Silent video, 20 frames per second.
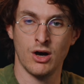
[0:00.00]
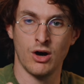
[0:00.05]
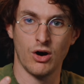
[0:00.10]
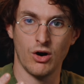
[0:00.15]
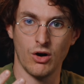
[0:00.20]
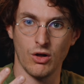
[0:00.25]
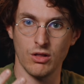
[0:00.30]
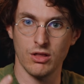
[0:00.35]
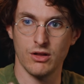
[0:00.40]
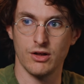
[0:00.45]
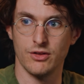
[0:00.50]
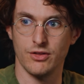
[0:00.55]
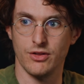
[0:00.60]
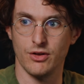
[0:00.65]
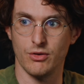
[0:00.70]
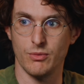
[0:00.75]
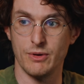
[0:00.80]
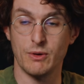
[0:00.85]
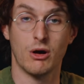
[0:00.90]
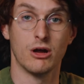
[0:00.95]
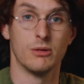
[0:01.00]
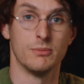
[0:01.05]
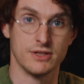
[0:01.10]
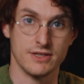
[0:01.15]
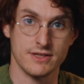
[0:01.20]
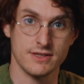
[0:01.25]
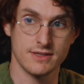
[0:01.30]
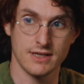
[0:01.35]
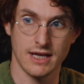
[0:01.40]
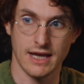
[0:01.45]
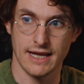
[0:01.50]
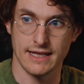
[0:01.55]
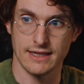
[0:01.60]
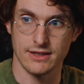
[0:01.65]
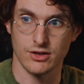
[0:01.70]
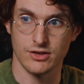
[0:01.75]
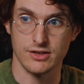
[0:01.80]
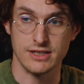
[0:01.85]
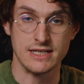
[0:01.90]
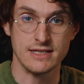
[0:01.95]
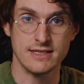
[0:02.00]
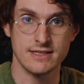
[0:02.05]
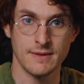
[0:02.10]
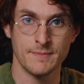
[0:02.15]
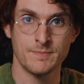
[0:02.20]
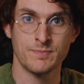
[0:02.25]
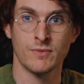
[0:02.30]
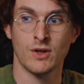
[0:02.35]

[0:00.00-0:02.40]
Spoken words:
all the requirements and the needs